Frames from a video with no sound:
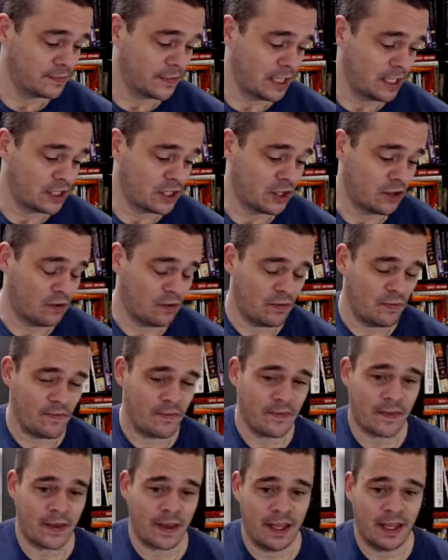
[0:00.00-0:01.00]
So
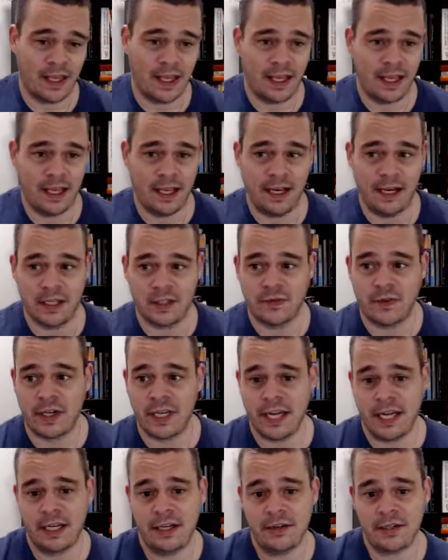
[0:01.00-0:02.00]
it's
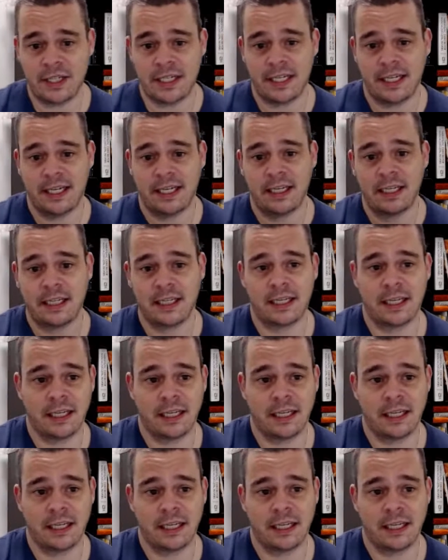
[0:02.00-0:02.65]
funny. I used to,